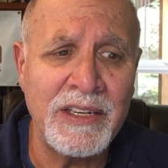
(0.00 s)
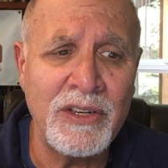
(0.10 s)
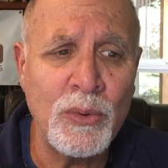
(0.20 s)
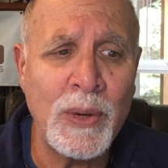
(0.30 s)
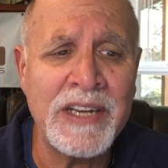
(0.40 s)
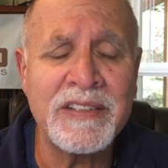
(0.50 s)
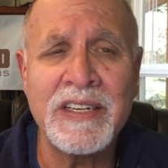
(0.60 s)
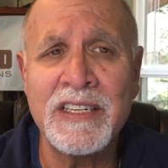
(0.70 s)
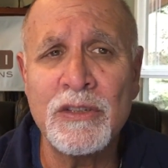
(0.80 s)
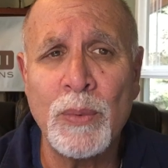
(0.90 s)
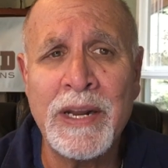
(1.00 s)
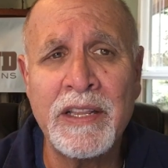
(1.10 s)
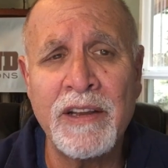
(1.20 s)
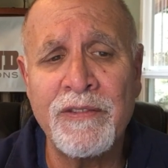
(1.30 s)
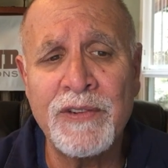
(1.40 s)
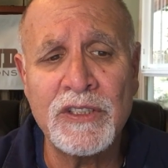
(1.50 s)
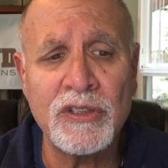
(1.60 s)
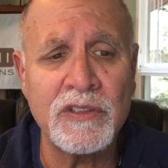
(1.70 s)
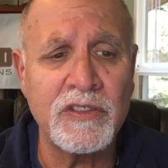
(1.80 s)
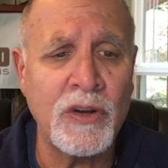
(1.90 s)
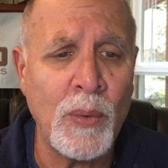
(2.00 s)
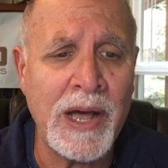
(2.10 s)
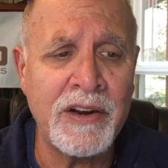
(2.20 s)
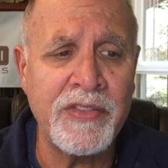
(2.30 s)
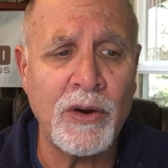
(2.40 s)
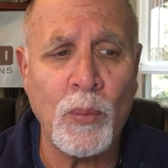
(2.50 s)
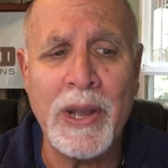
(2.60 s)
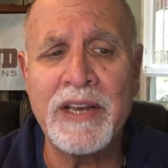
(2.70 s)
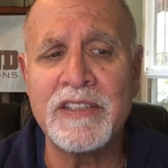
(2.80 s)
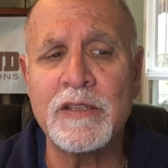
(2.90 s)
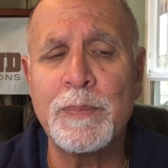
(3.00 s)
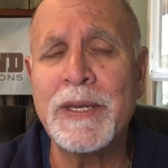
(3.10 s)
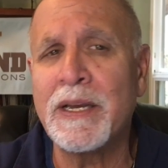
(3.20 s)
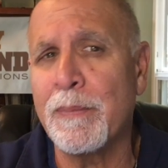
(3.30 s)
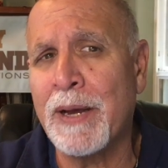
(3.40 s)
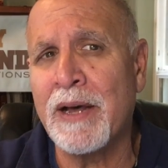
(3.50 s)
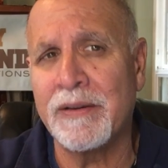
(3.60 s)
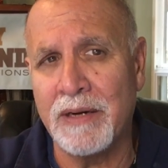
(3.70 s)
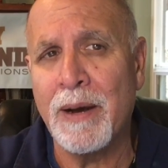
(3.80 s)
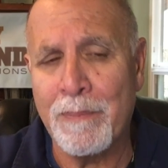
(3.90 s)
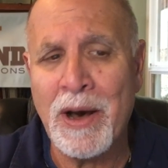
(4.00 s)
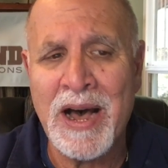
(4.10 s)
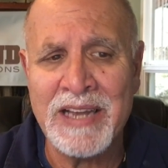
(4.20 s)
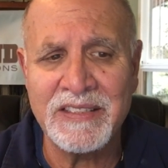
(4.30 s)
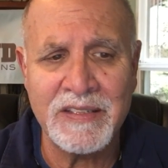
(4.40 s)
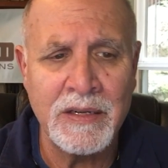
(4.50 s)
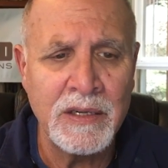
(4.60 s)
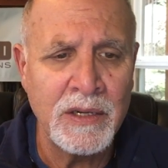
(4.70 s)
the US and Israeli officials go out of their way to speak about Abbas